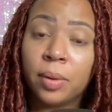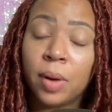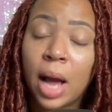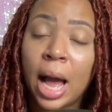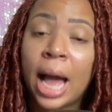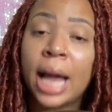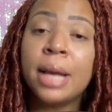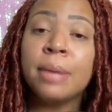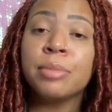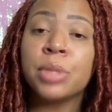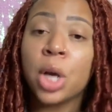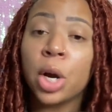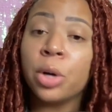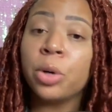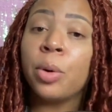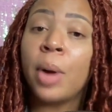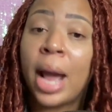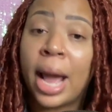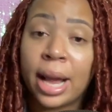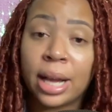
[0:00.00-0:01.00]
I am
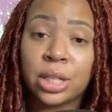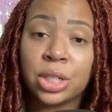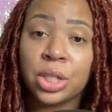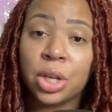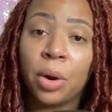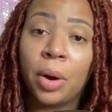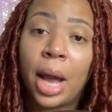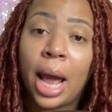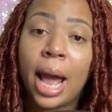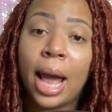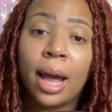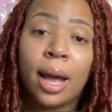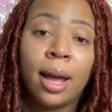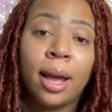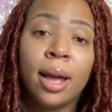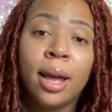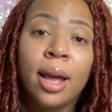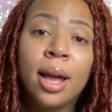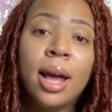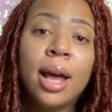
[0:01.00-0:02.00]
Turtle Ash, okay?
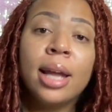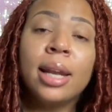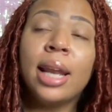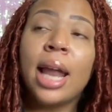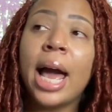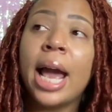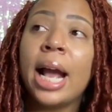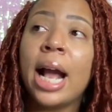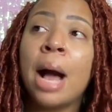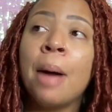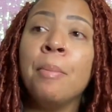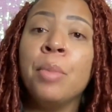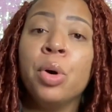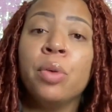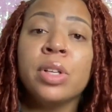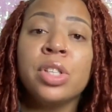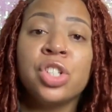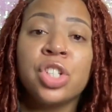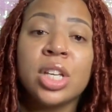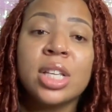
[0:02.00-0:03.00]
Like, I'm
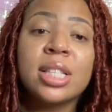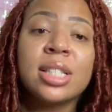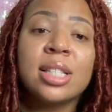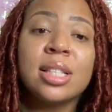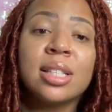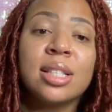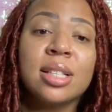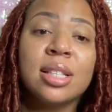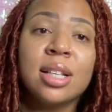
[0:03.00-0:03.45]
moving just